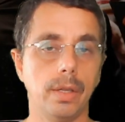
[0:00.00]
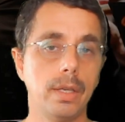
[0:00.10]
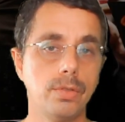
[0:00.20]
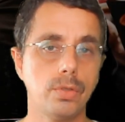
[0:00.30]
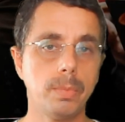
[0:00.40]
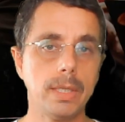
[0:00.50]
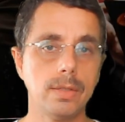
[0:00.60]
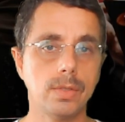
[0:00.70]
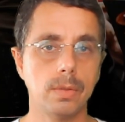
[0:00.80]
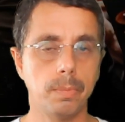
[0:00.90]

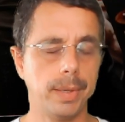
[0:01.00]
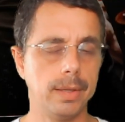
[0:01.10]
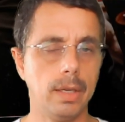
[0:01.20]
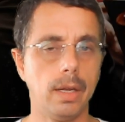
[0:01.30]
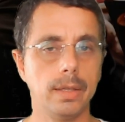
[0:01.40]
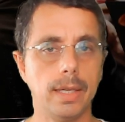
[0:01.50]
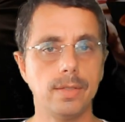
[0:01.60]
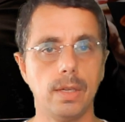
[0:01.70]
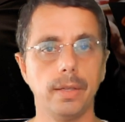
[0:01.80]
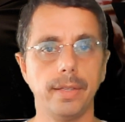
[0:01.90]
instruments, but
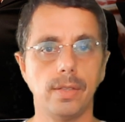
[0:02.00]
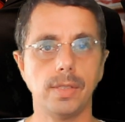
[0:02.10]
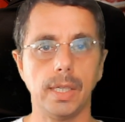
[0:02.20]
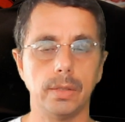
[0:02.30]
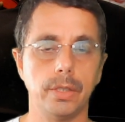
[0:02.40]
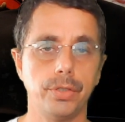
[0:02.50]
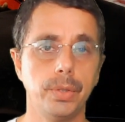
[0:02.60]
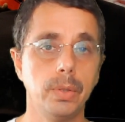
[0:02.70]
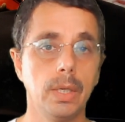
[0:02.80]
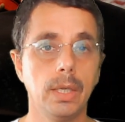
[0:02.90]
that's not necessarily
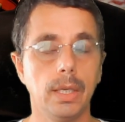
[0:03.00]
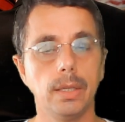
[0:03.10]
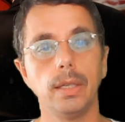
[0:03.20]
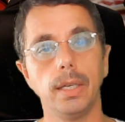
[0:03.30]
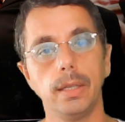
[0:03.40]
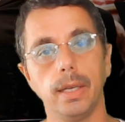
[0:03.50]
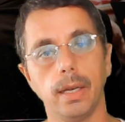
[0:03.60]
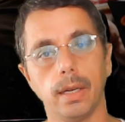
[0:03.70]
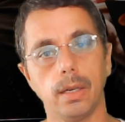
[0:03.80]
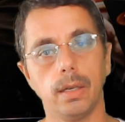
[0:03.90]
true.
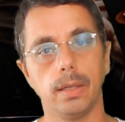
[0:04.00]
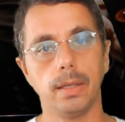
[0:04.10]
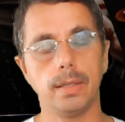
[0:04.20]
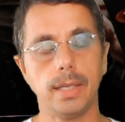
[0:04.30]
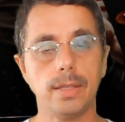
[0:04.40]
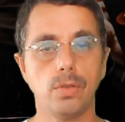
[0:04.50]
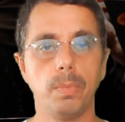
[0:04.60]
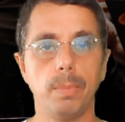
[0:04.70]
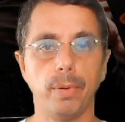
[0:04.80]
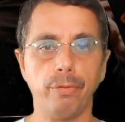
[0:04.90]
It tends to
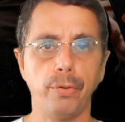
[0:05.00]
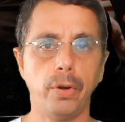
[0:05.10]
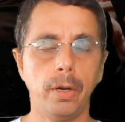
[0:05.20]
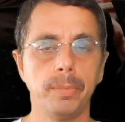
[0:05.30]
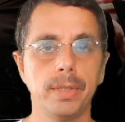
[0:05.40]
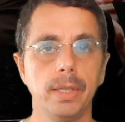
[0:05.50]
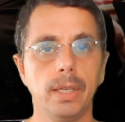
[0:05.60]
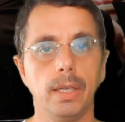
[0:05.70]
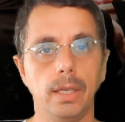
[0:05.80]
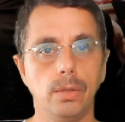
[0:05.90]
be performed
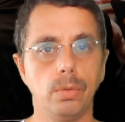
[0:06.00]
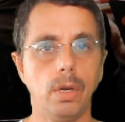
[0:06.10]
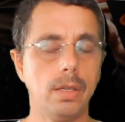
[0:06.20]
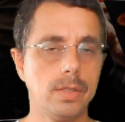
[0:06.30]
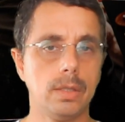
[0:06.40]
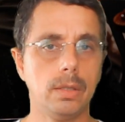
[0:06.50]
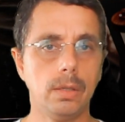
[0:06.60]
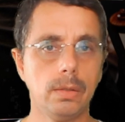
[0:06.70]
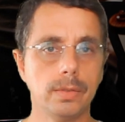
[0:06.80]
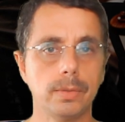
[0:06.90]
into concert
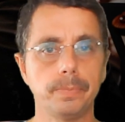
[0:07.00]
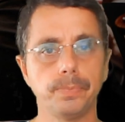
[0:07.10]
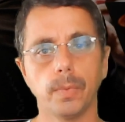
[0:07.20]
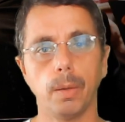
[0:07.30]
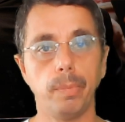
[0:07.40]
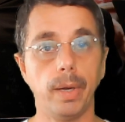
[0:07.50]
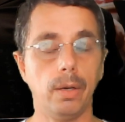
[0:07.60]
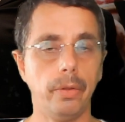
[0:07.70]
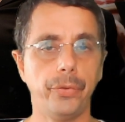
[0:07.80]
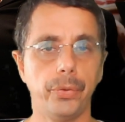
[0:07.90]
halls, but
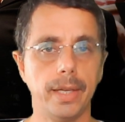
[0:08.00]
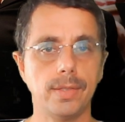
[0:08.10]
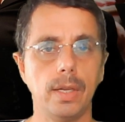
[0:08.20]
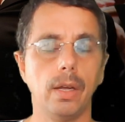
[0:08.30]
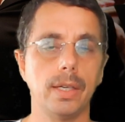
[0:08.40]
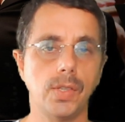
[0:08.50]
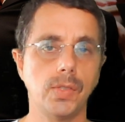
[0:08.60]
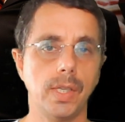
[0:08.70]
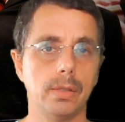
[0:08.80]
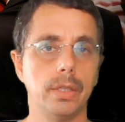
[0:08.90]
also that's not
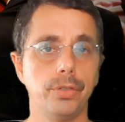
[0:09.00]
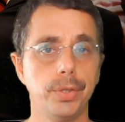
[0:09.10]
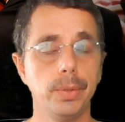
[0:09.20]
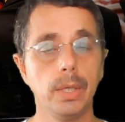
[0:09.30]
necessarily true.